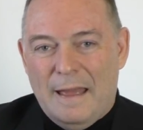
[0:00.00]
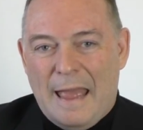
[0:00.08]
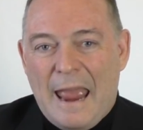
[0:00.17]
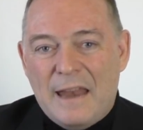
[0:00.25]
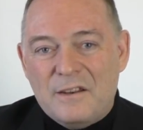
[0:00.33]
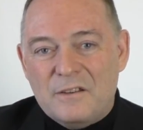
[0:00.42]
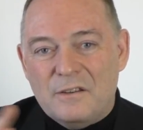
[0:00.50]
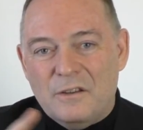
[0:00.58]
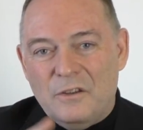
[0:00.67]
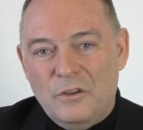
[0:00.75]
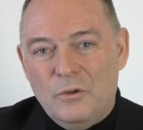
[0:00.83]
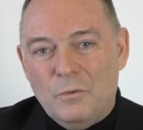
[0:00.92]
And
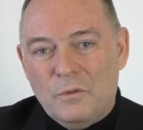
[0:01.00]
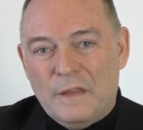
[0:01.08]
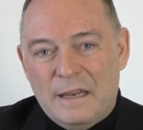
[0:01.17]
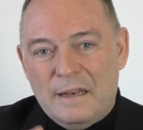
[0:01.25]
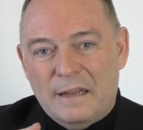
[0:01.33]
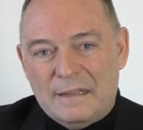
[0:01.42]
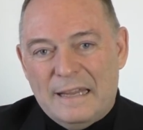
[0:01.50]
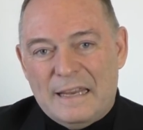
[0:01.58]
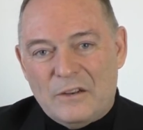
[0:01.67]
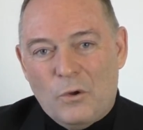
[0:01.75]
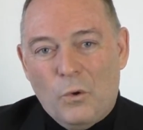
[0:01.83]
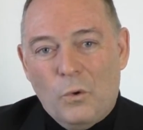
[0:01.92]
you will then
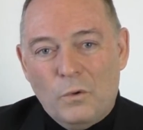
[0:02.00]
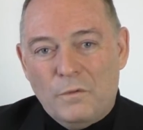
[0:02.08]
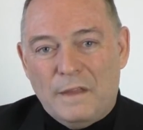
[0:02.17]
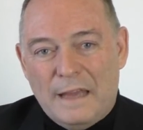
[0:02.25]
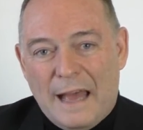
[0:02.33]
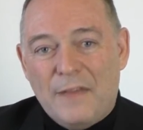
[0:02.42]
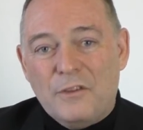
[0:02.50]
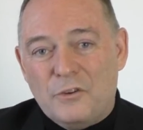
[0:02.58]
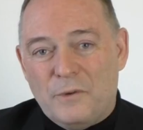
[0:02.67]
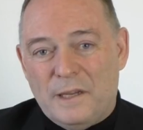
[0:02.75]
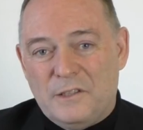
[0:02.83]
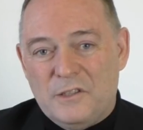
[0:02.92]
let all of the other
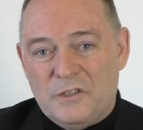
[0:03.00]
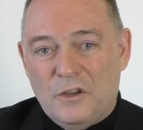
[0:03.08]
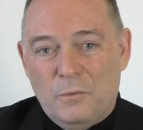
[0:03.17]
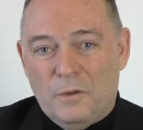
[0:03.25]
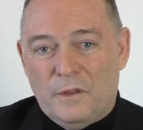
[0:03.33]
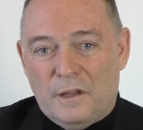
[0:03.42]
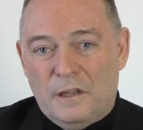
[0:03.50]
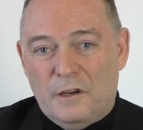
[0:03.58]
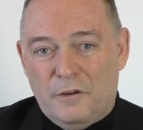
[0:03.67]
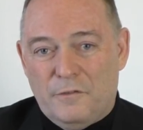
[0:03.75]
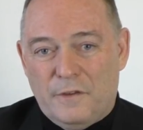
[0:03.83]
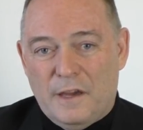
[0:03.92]
directors know what the
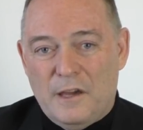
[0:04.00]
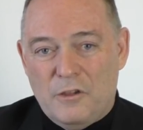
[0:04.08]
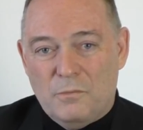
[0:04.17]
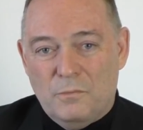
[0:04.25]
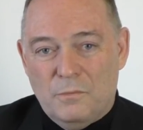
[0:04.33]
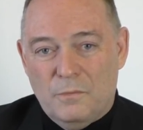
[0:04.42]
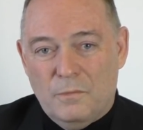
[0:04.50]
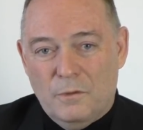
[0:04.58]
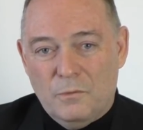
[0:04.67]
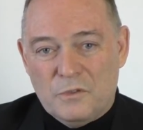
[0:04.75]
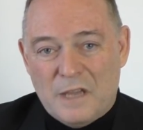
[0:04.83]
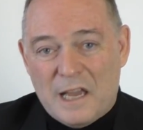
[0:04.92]
clarification
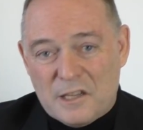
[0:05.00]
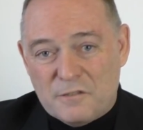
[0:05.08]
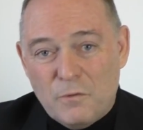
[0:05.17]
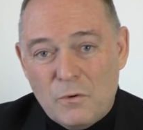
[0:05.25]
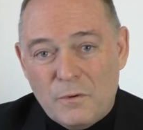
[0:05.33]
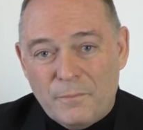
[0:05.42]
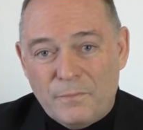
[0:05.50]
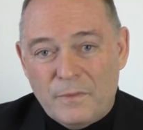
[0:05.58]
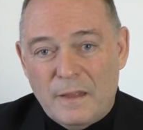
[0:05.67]
that was asked for